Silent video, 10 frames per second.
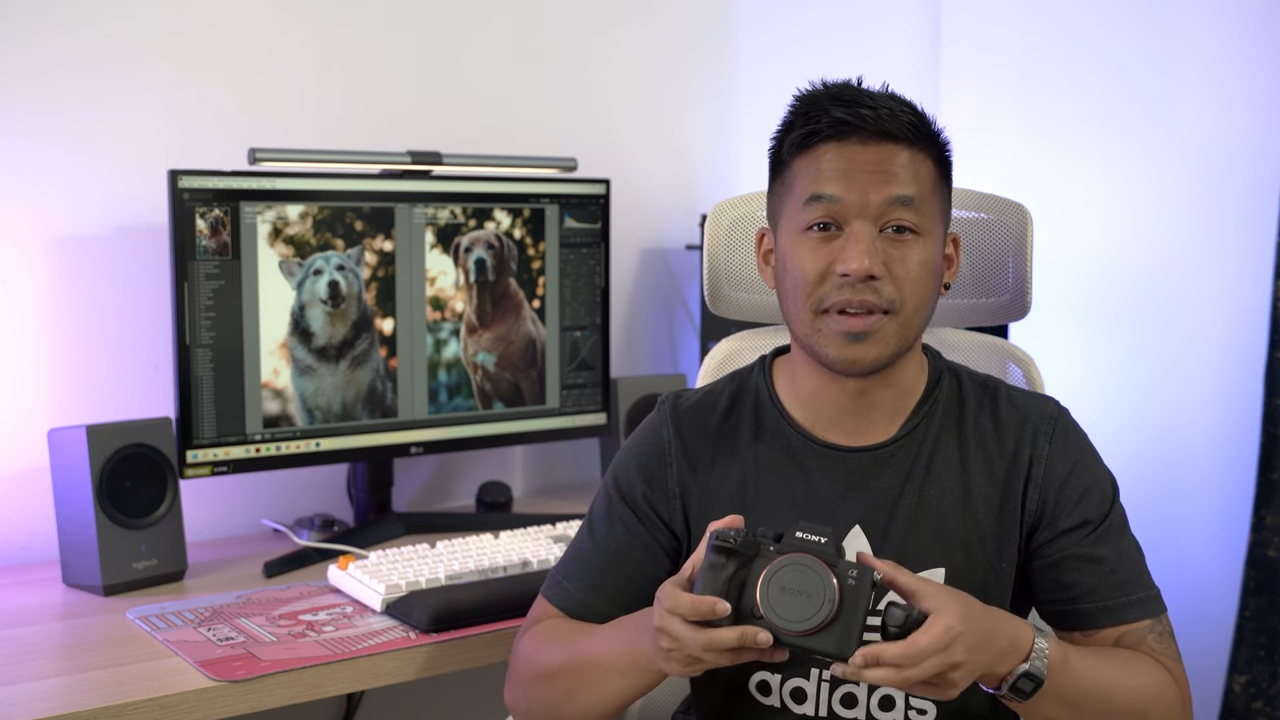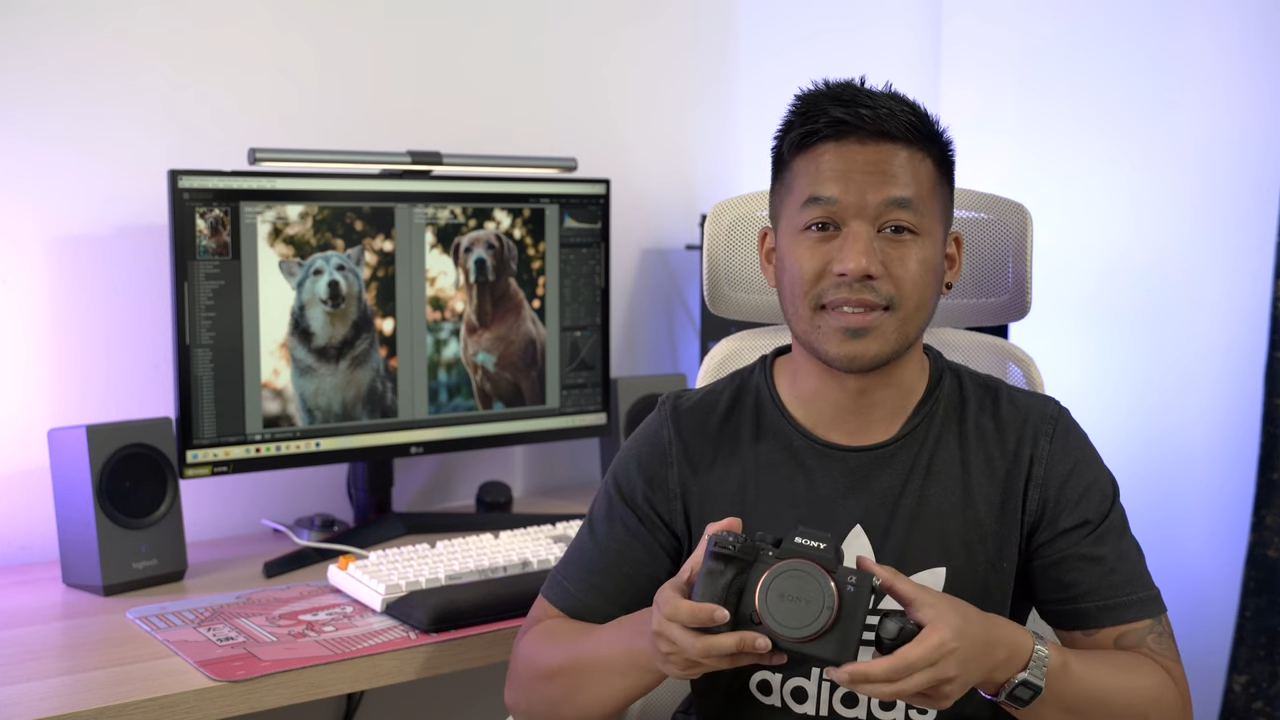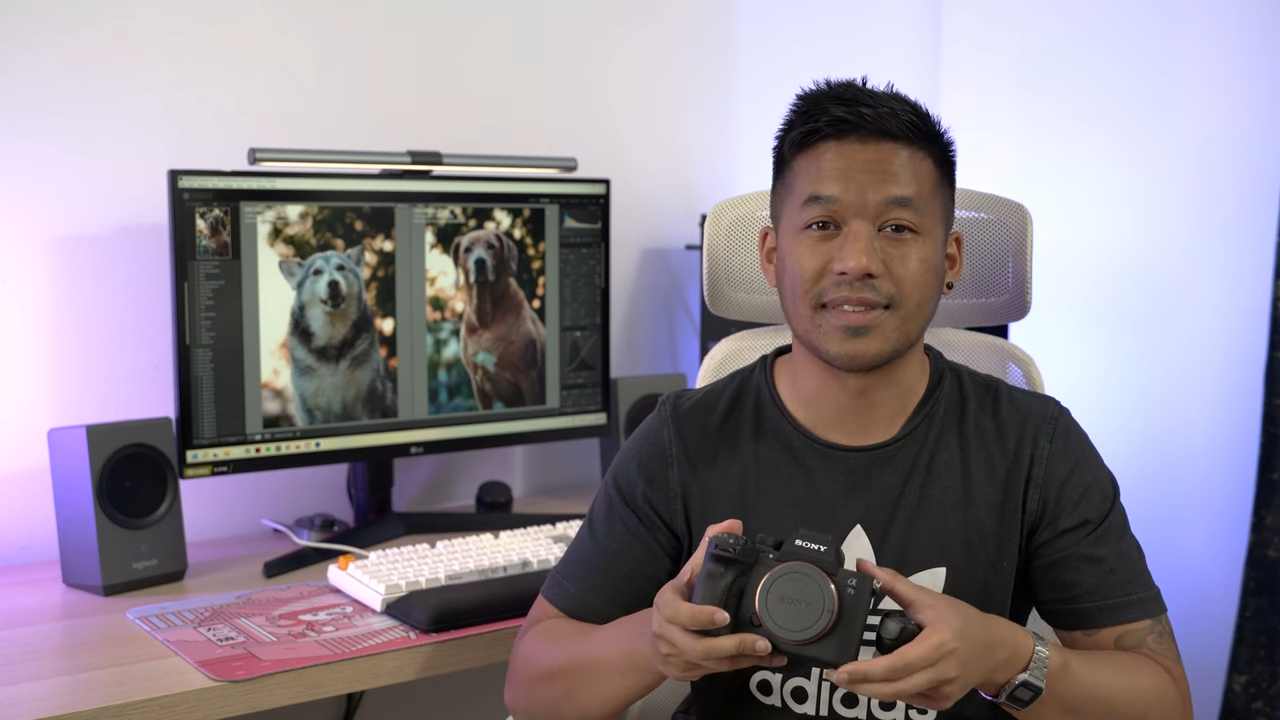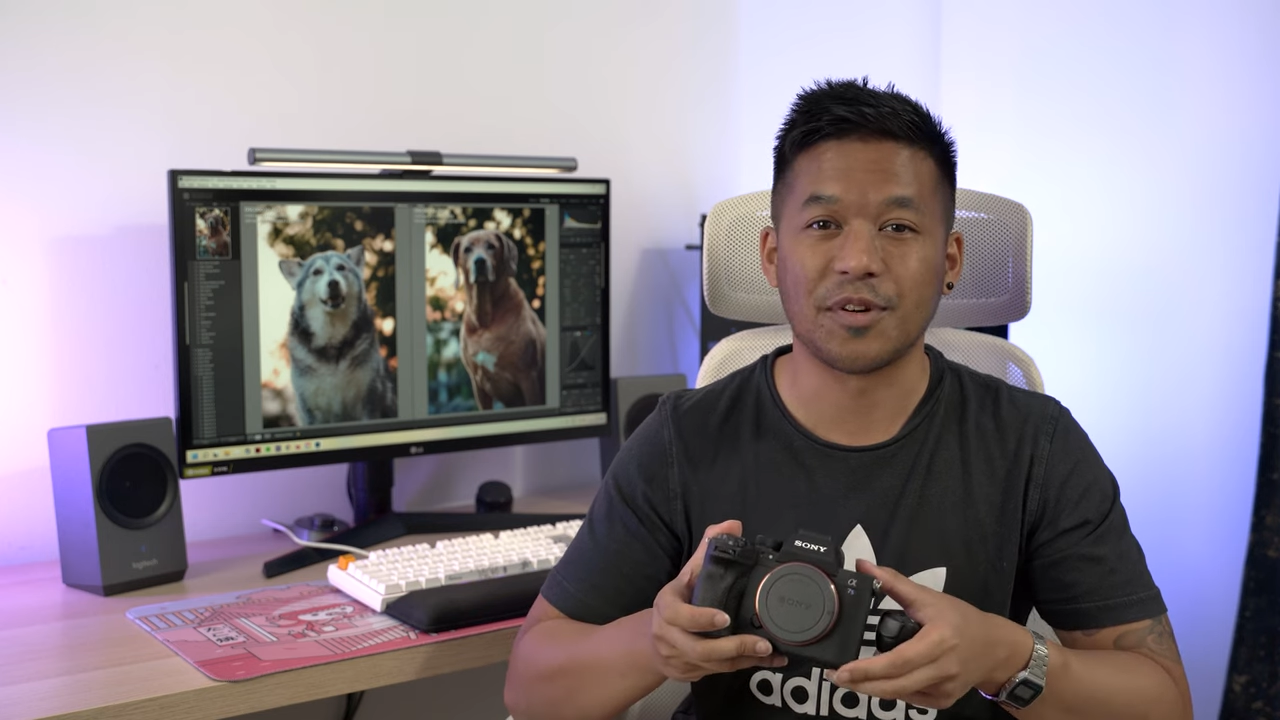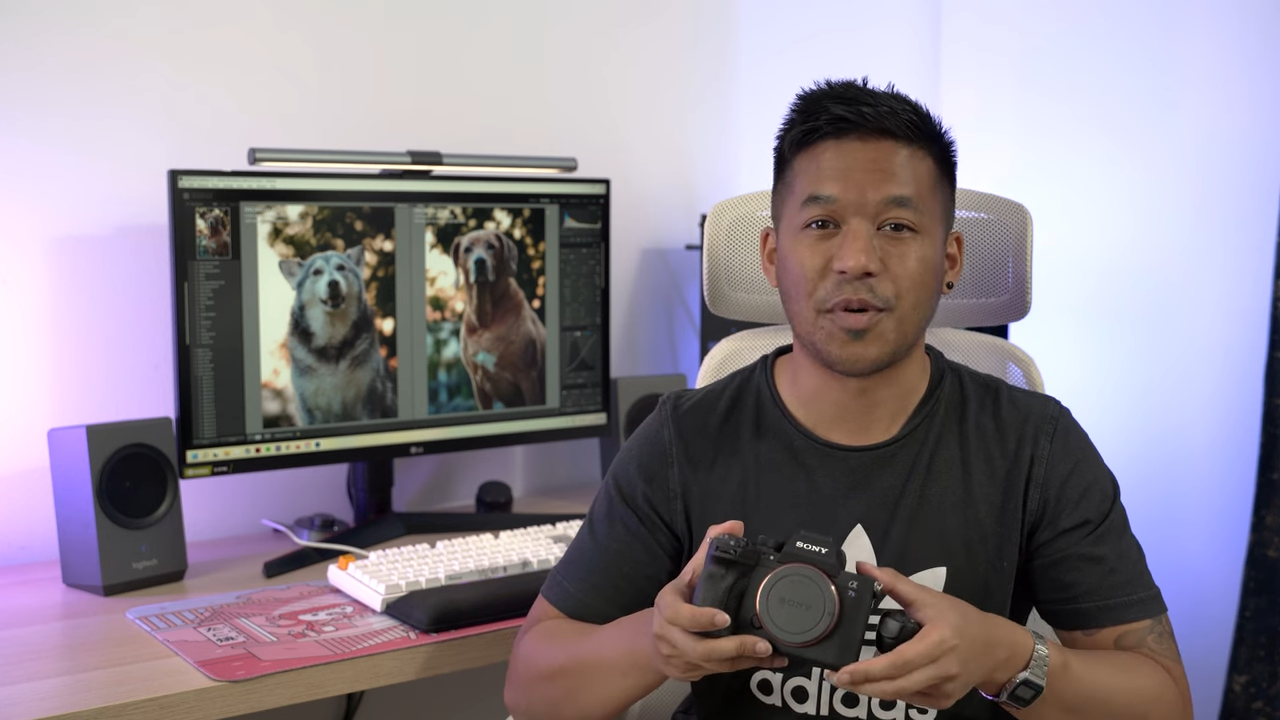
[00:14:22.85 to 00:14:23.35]

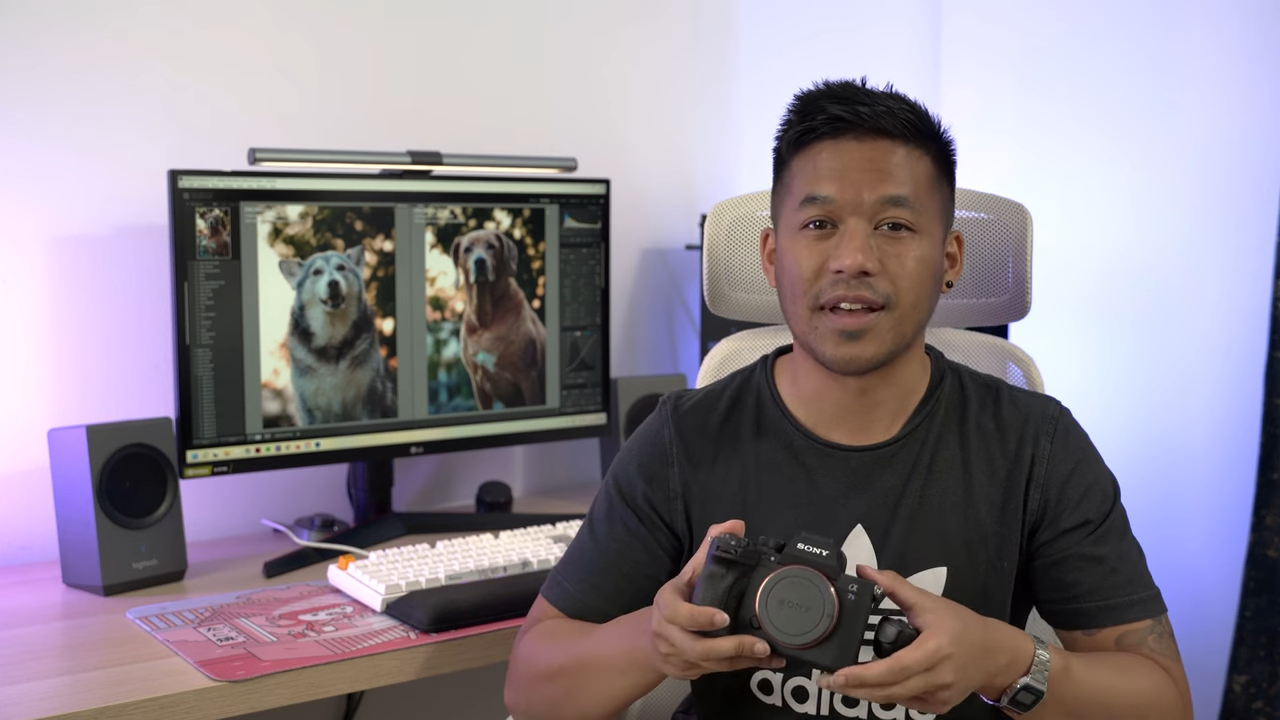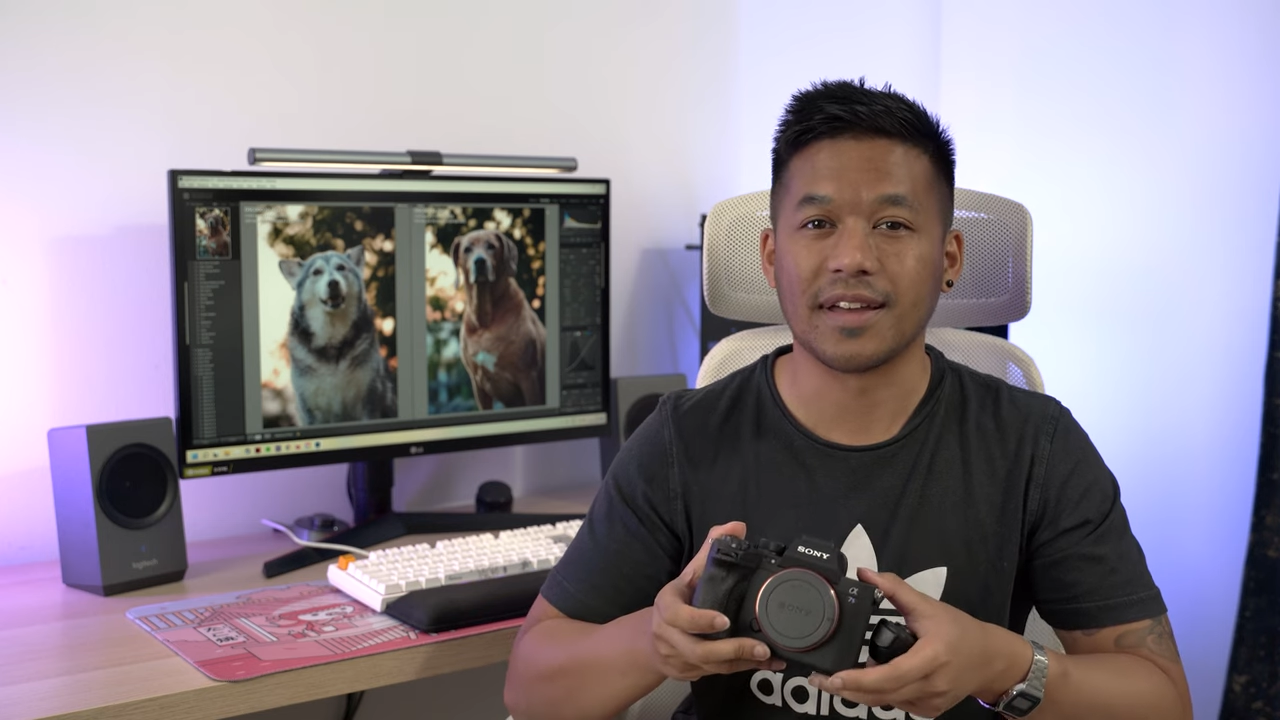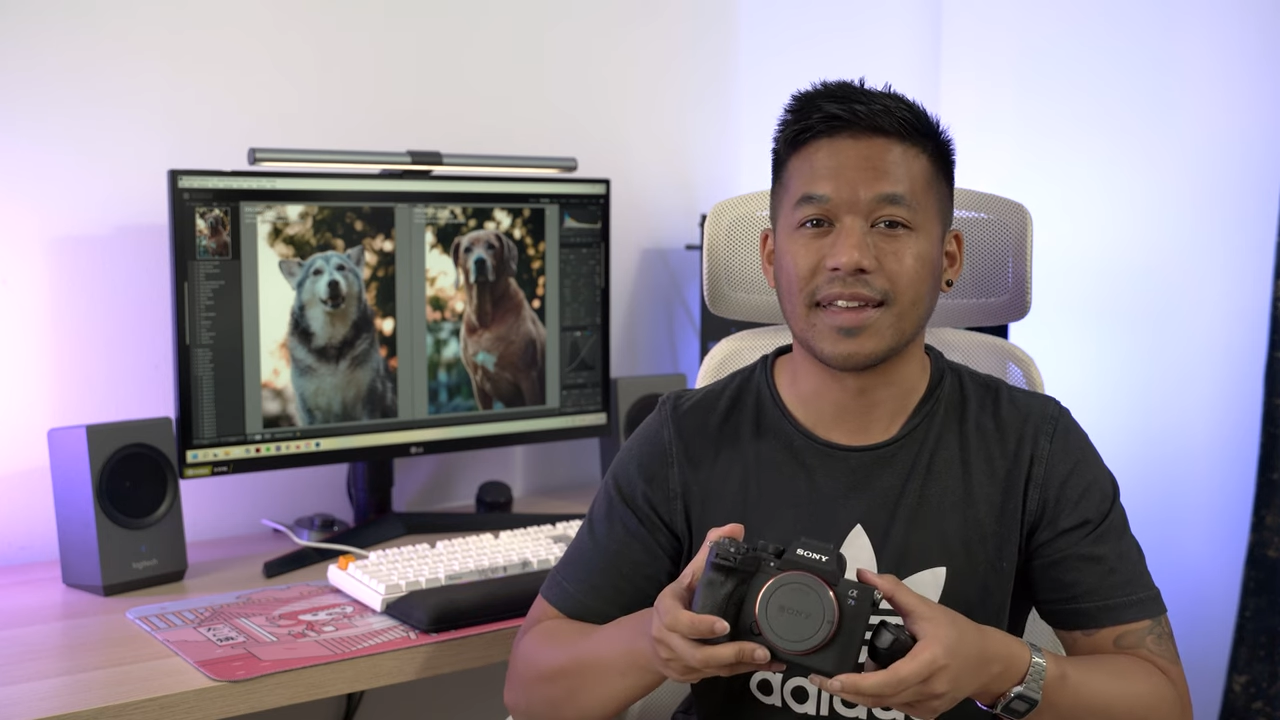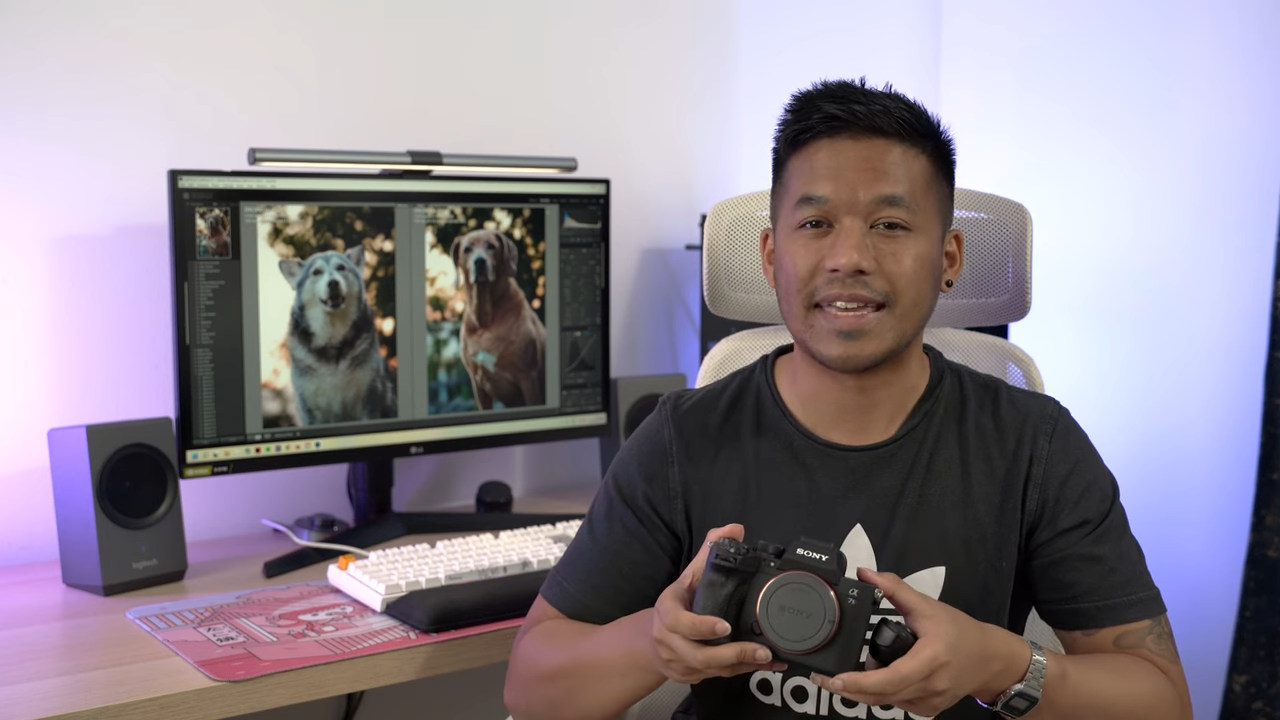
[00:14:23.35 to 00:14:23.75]
It's quite a